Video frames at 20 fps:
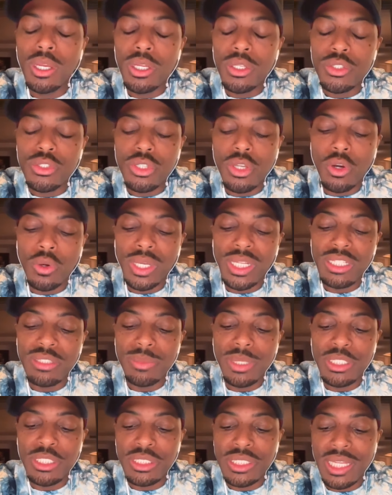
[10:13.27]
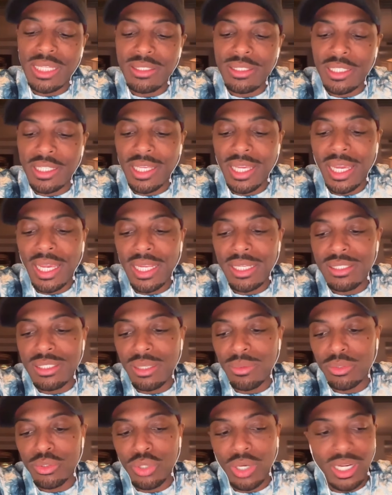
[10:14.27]
So in as much as that's the case, they
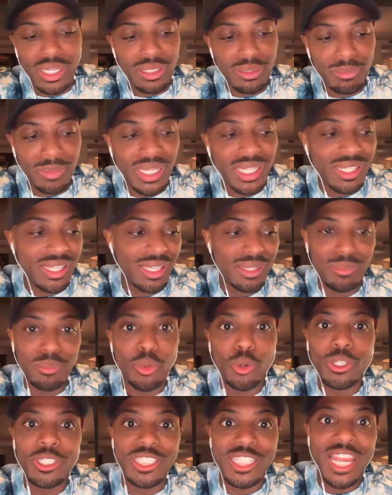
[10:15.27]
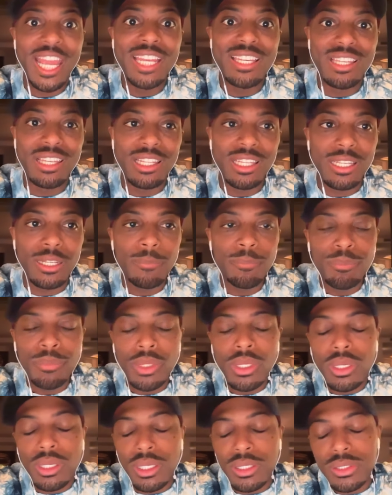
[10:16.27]
were trying to make it more deadly,
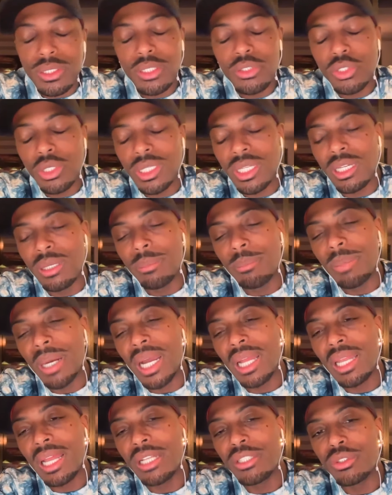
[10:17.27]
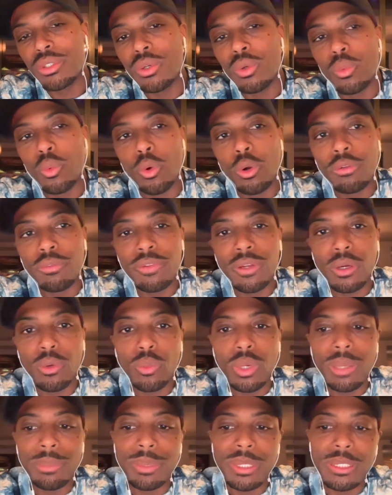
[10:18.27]
essentially a biological warfare
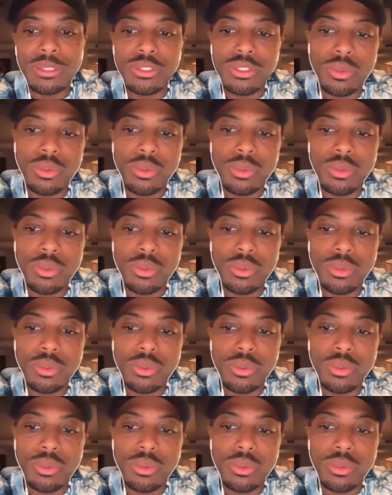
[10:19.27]
weapon.